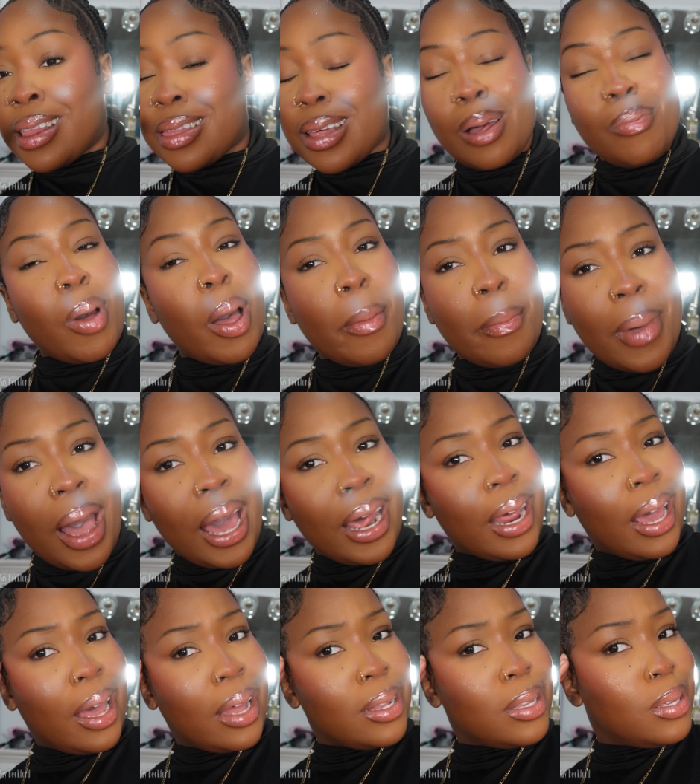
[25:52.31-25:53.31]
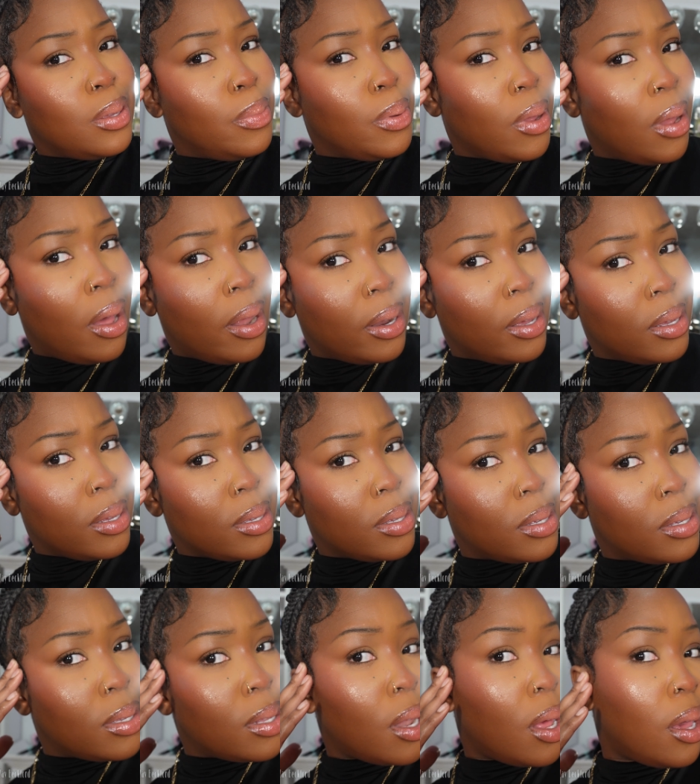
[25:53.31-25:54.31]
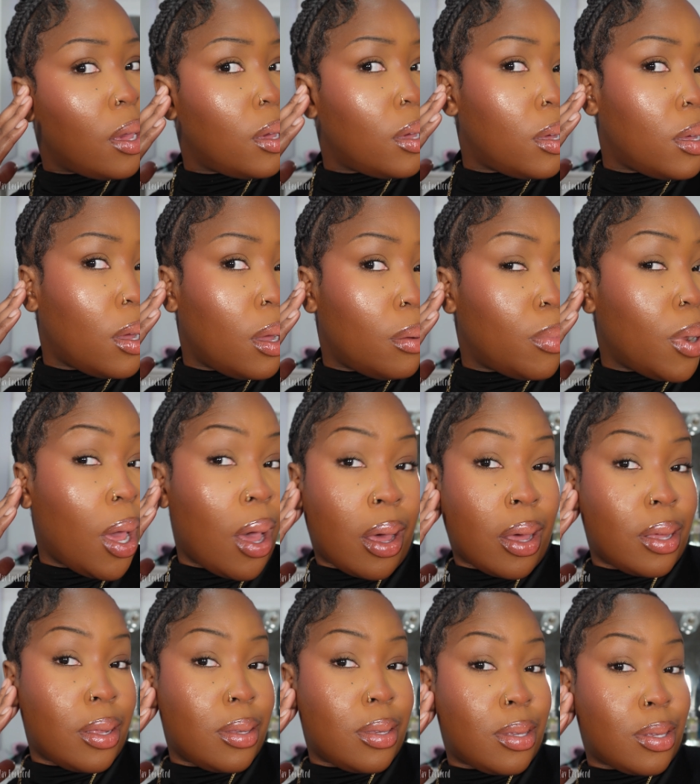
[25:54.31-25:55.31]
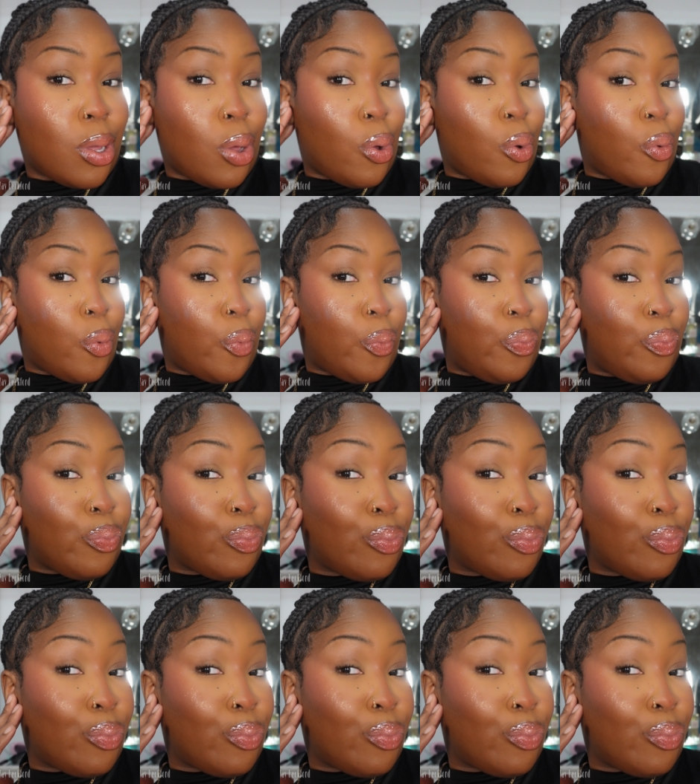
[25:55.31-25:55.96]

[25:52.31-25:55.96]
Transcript: that I'm not mad at, to be honest. Like I'm not. So,